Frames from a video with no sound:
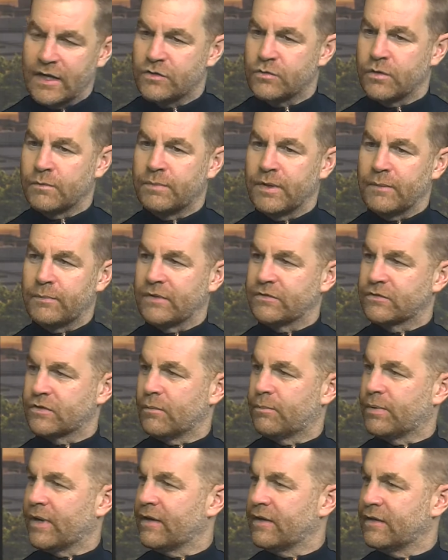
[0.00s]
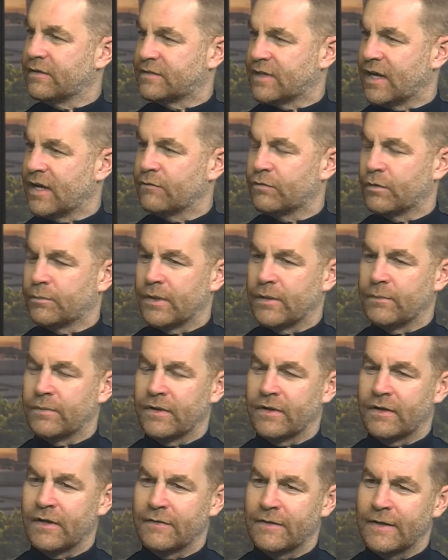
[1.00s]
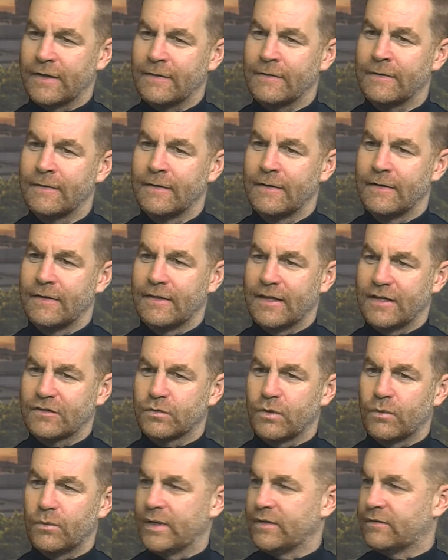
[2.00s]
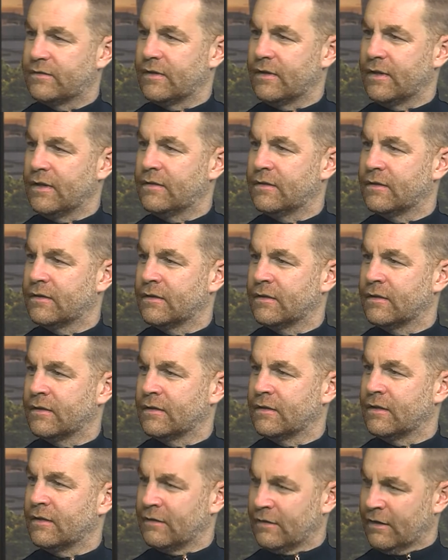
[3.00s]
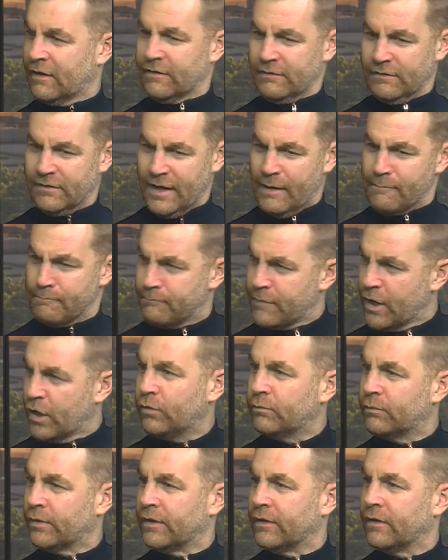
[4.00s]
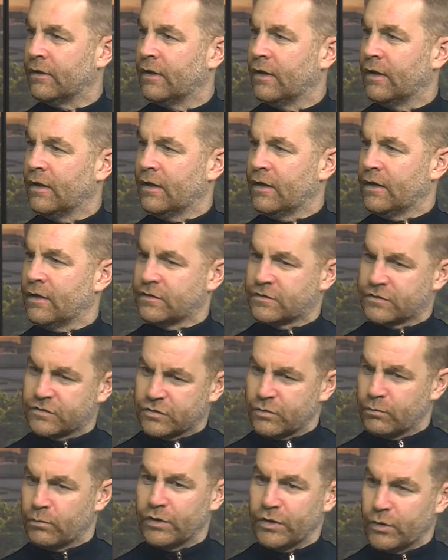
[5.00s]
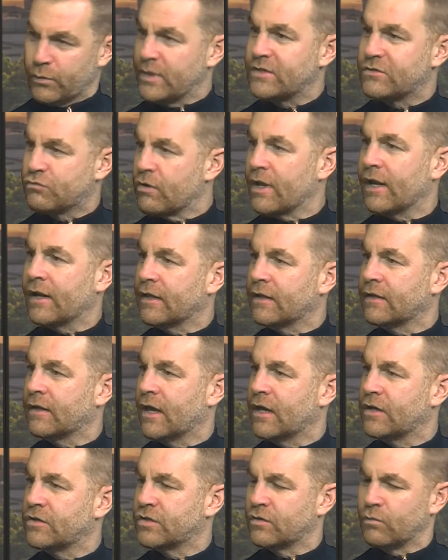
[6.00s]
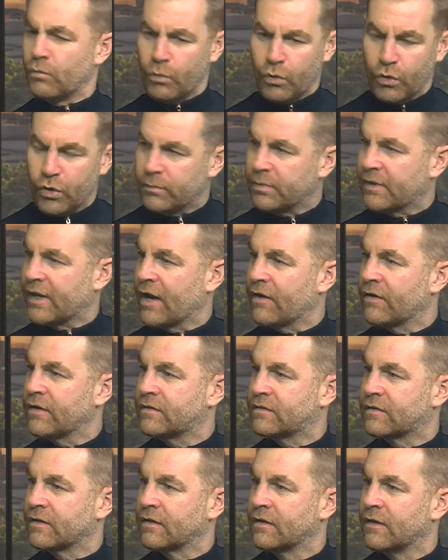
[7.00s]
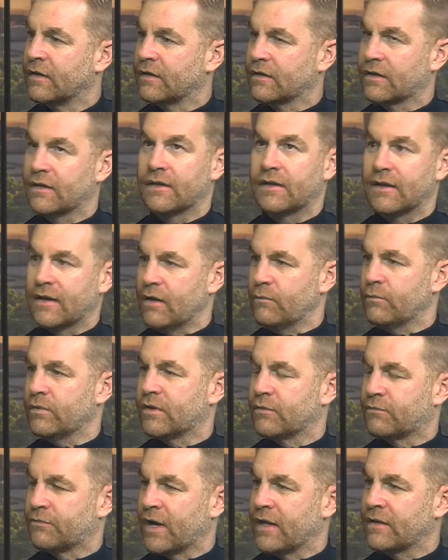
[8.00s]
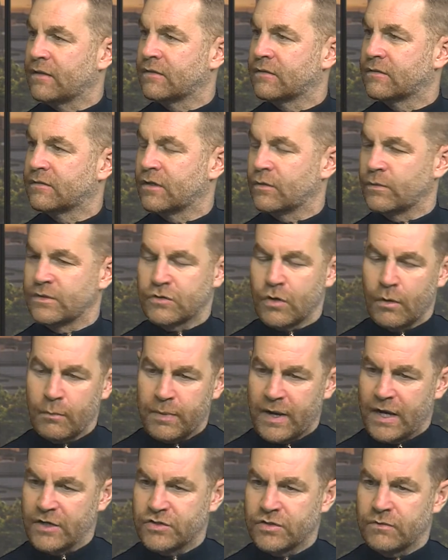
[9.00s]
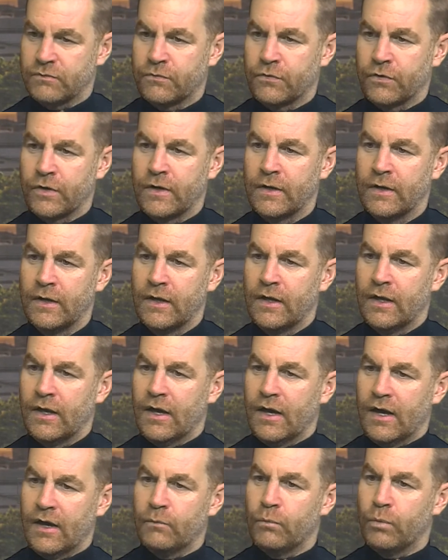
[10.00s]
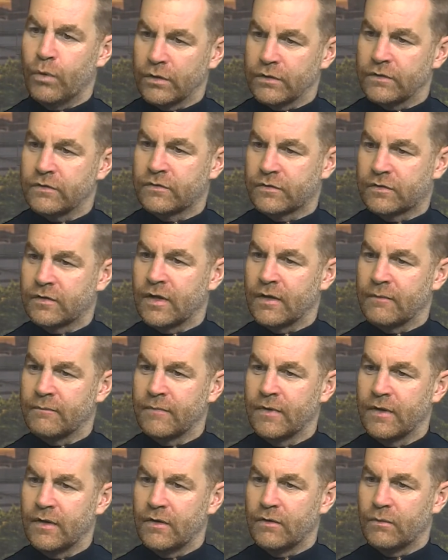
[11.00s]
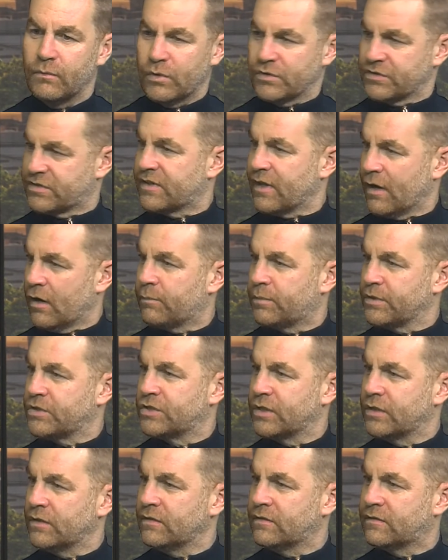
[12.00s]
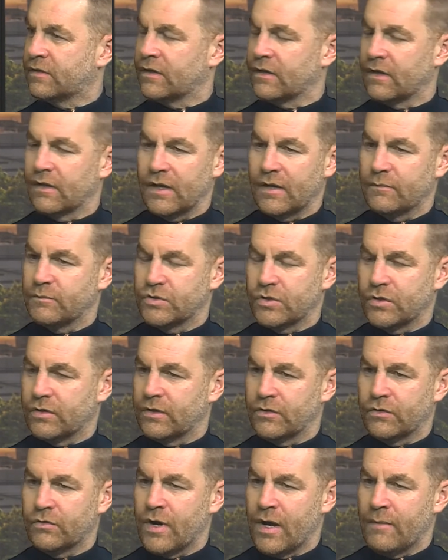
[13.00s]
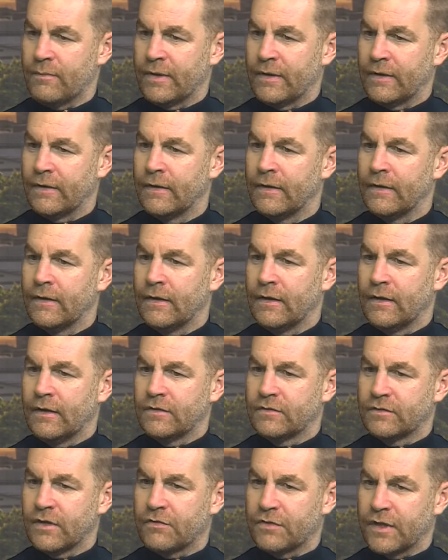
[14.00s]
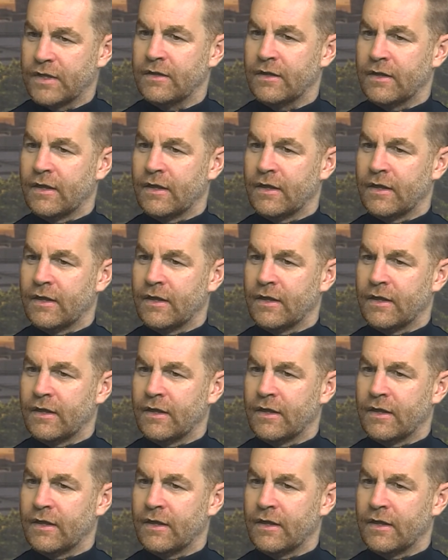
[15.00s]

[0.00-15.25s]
with people, has got plenty of time for people, and I think that's what Wednesday needed at that moment, is someone who is really engaging, warm character, can connect with the fans, he's got passion for it, and wants that opportunity, and I'm sure he'll grab it. So I think